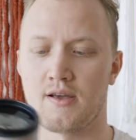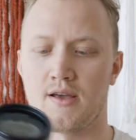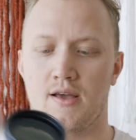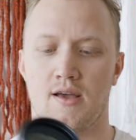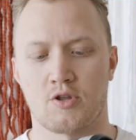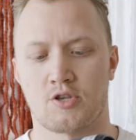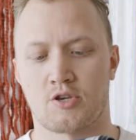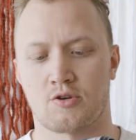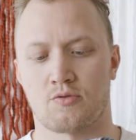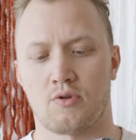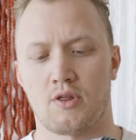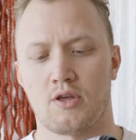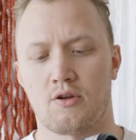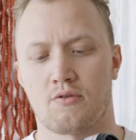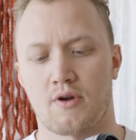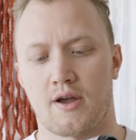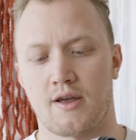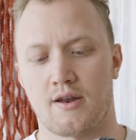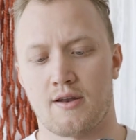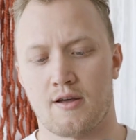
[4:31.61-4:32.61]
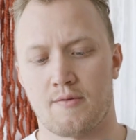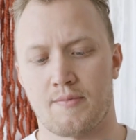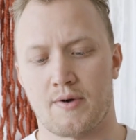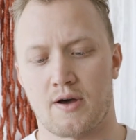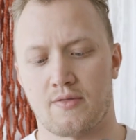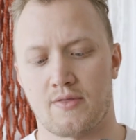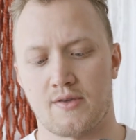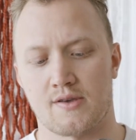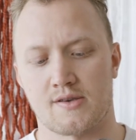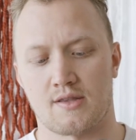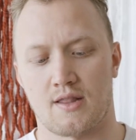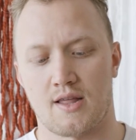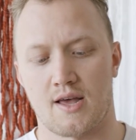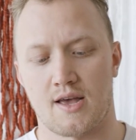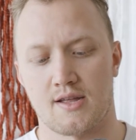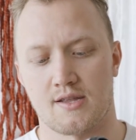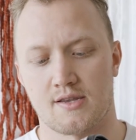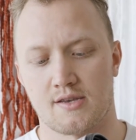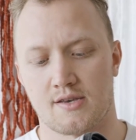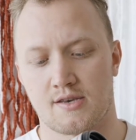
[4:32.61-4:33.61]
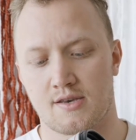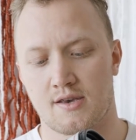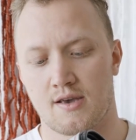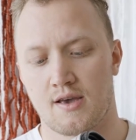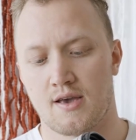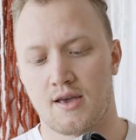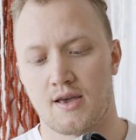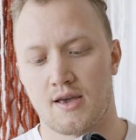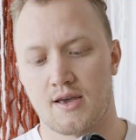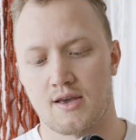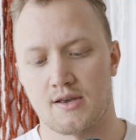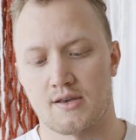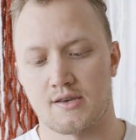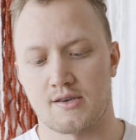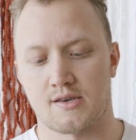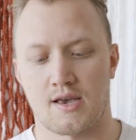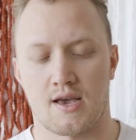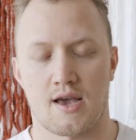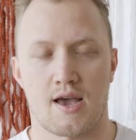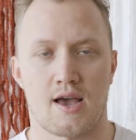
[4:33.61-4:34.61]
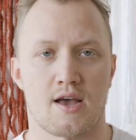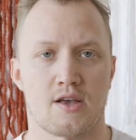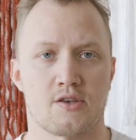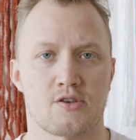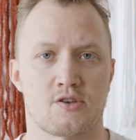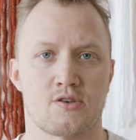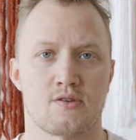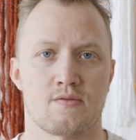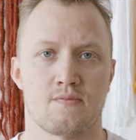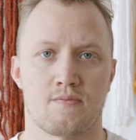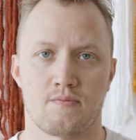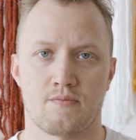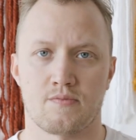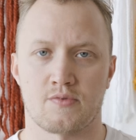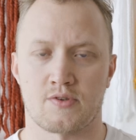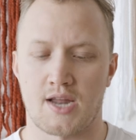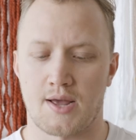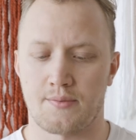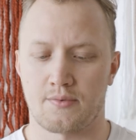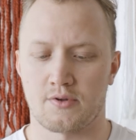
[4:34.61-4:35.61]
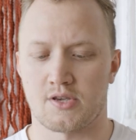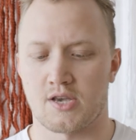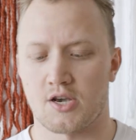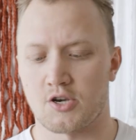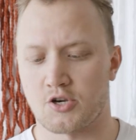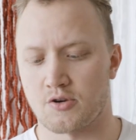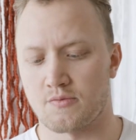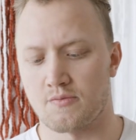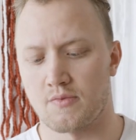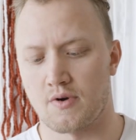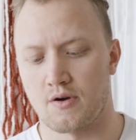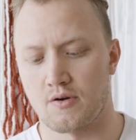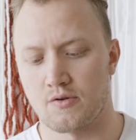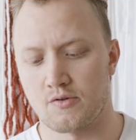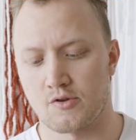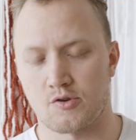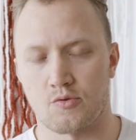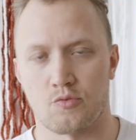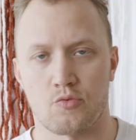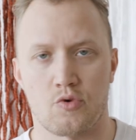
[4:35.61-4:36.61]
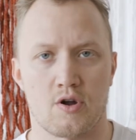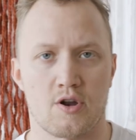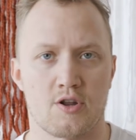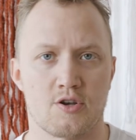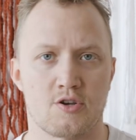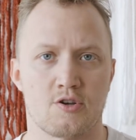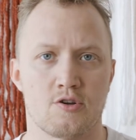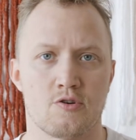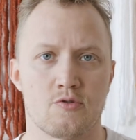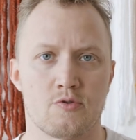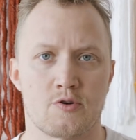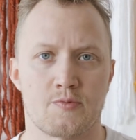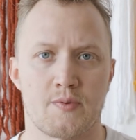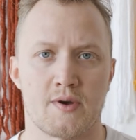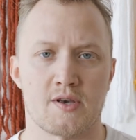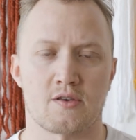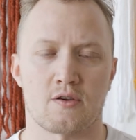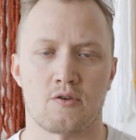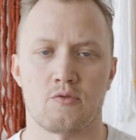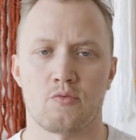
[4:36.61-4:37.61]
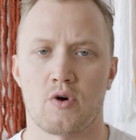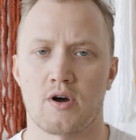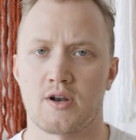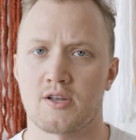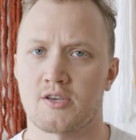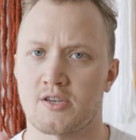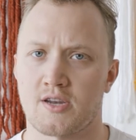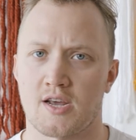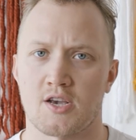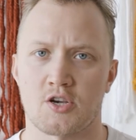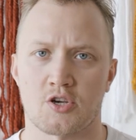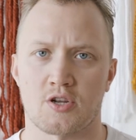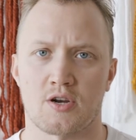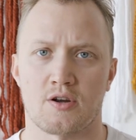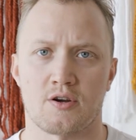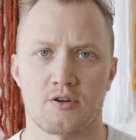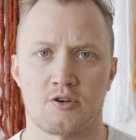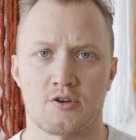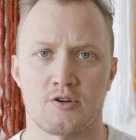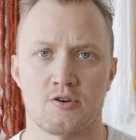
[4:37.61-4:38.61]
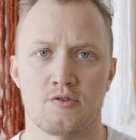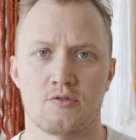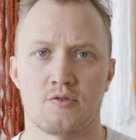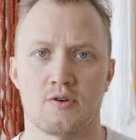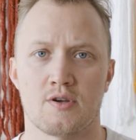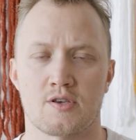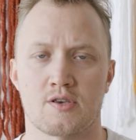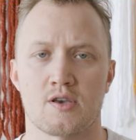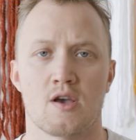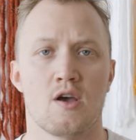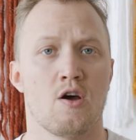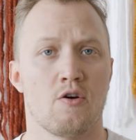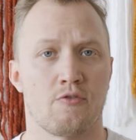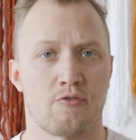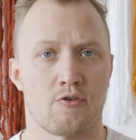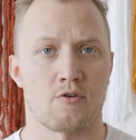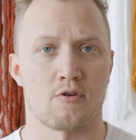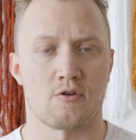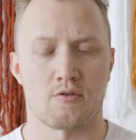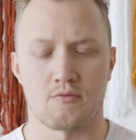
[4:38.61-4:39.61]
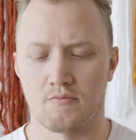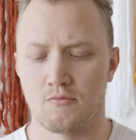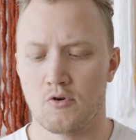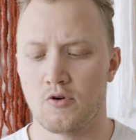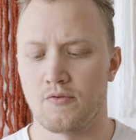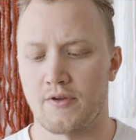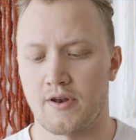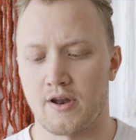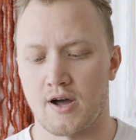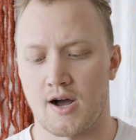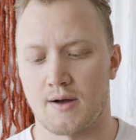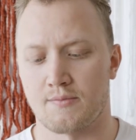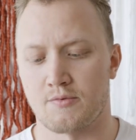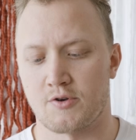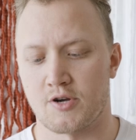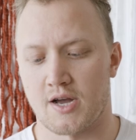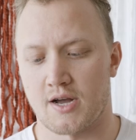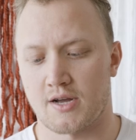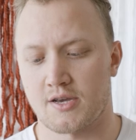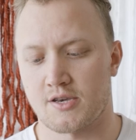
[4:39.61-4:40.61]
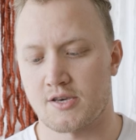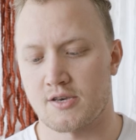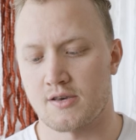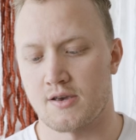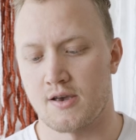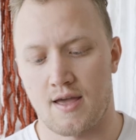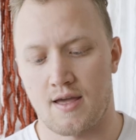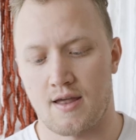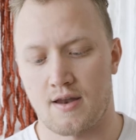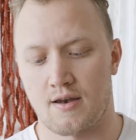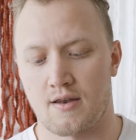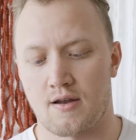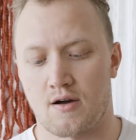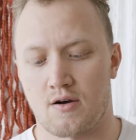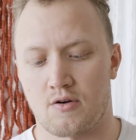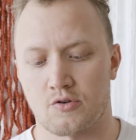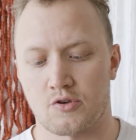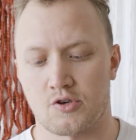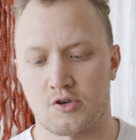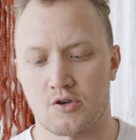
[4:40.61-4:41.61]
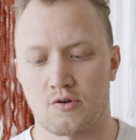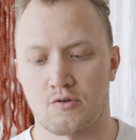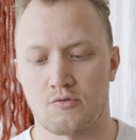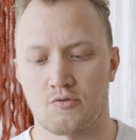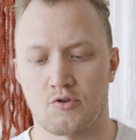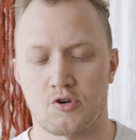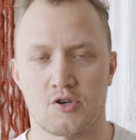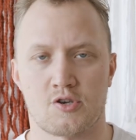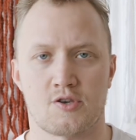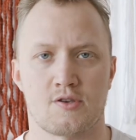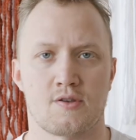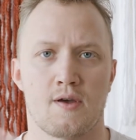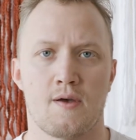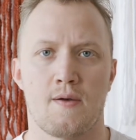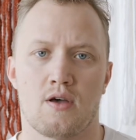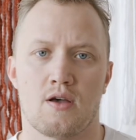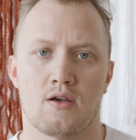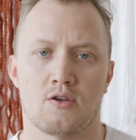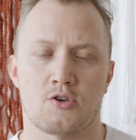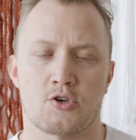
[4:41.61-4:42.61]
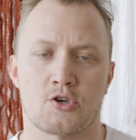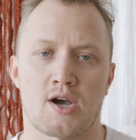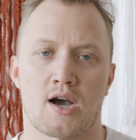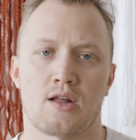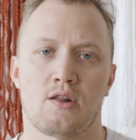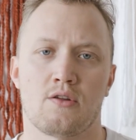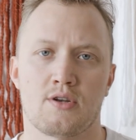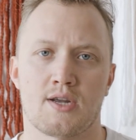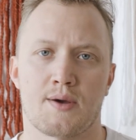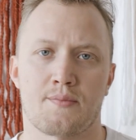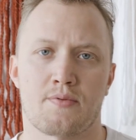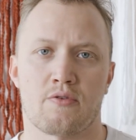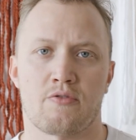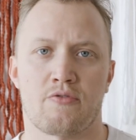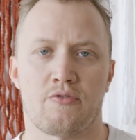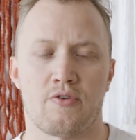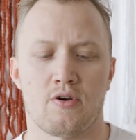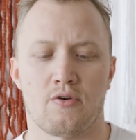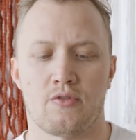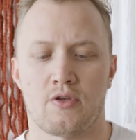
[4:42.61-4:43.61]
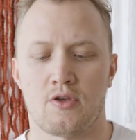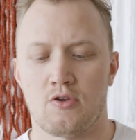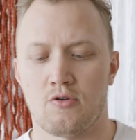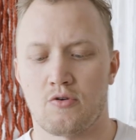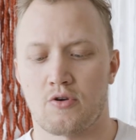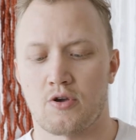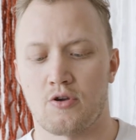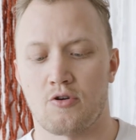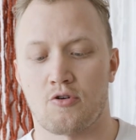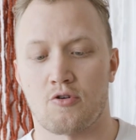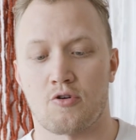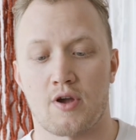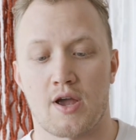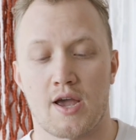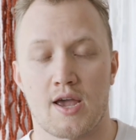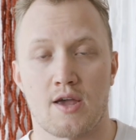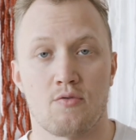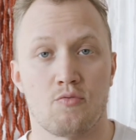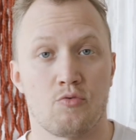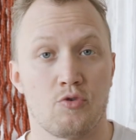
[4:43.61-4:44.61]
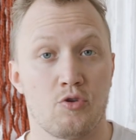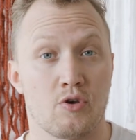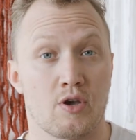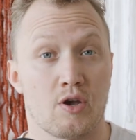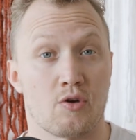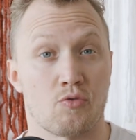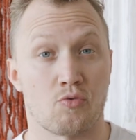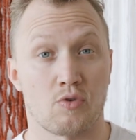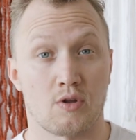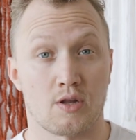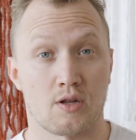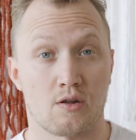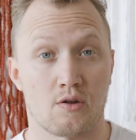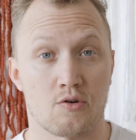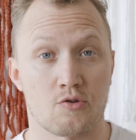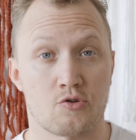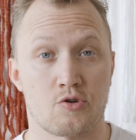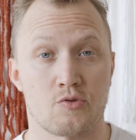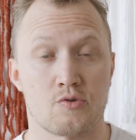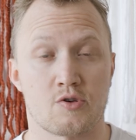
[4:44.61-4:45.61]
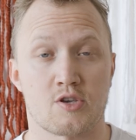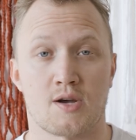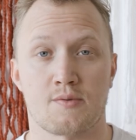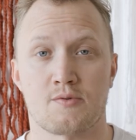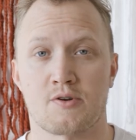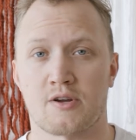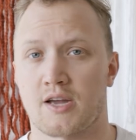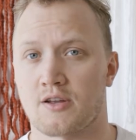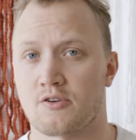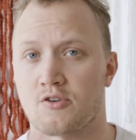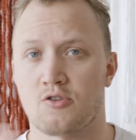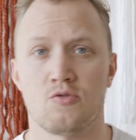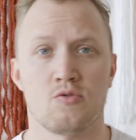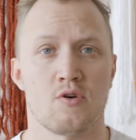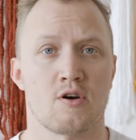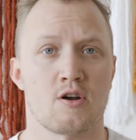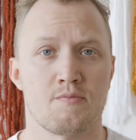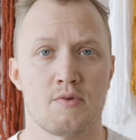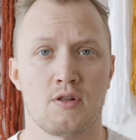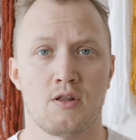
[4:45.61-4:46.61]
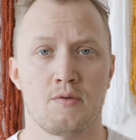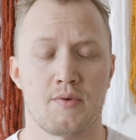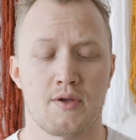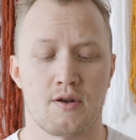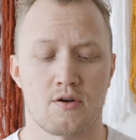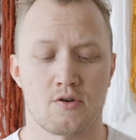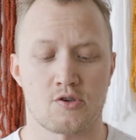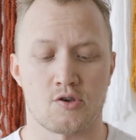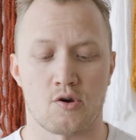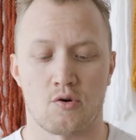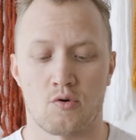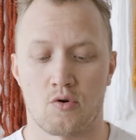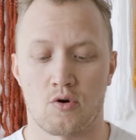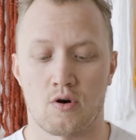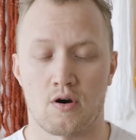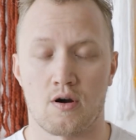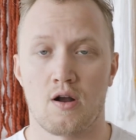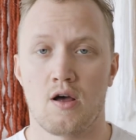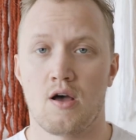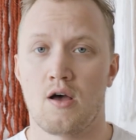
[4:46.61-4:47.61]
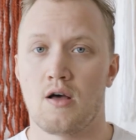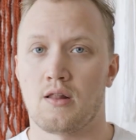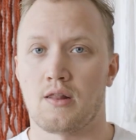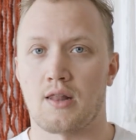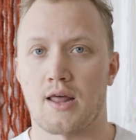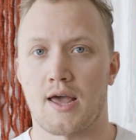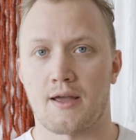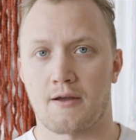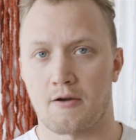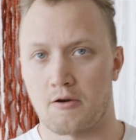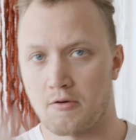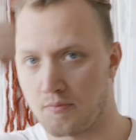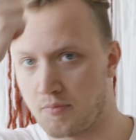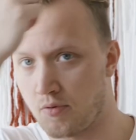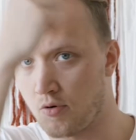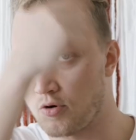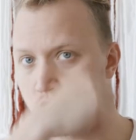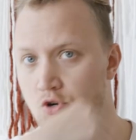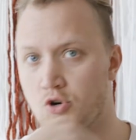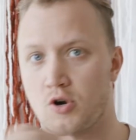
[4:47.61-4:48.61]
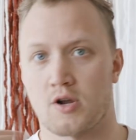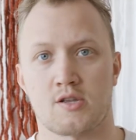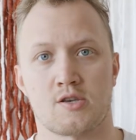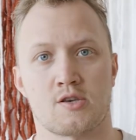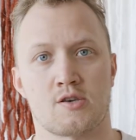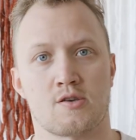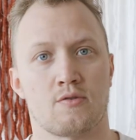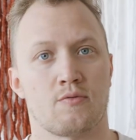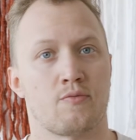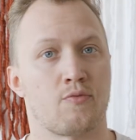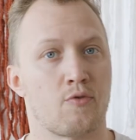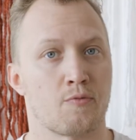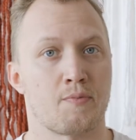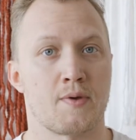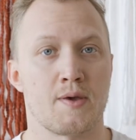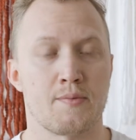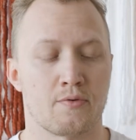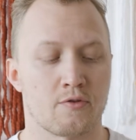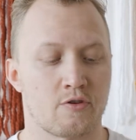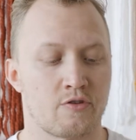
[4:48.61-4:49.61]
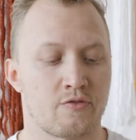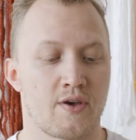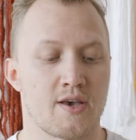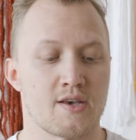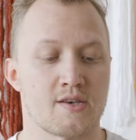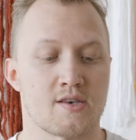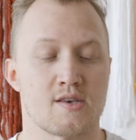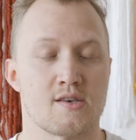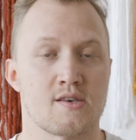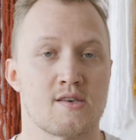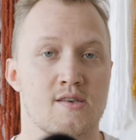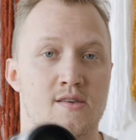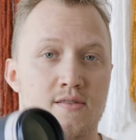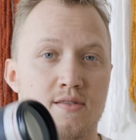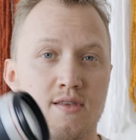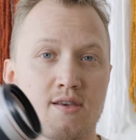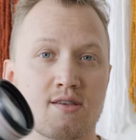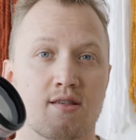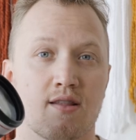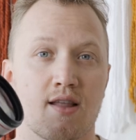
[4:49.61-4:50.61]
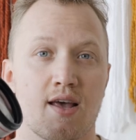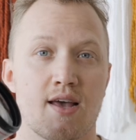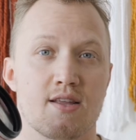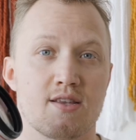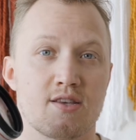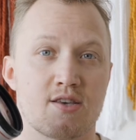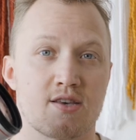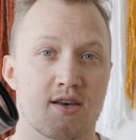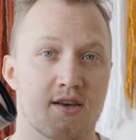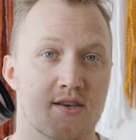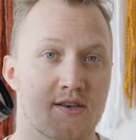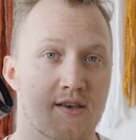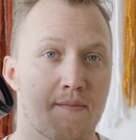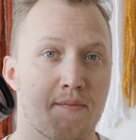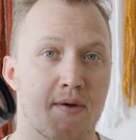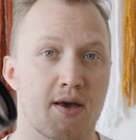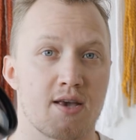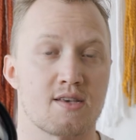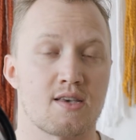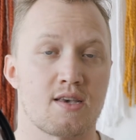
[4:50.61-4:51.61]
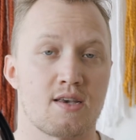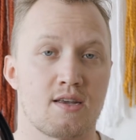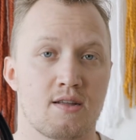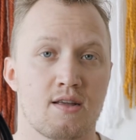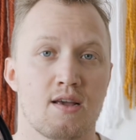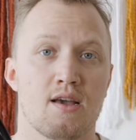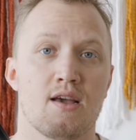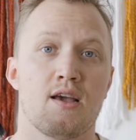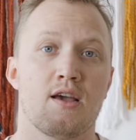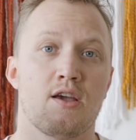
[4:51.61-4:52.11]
What's really great about this lens is it has stabilization modes 1 and 2, which basically 1 is stationary, 2 is for moving objects, and also just the shallow depth of field that you can create when you get really close to a subject at 200 millimeters, or like portraits for people's faces. This lens is amazing.